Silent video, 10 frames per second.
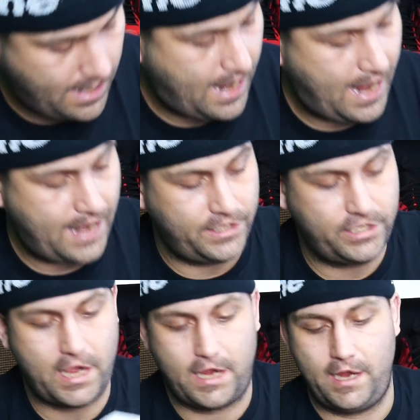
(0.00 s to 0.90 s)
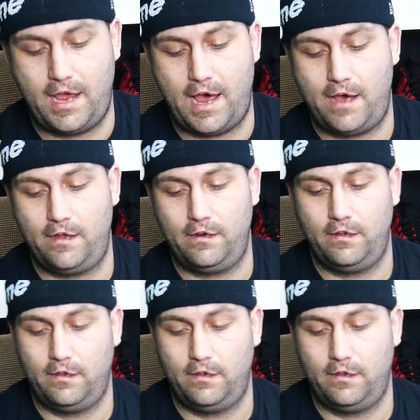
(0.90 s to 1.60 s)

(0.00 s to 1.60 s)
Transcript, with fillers: I had to check it out.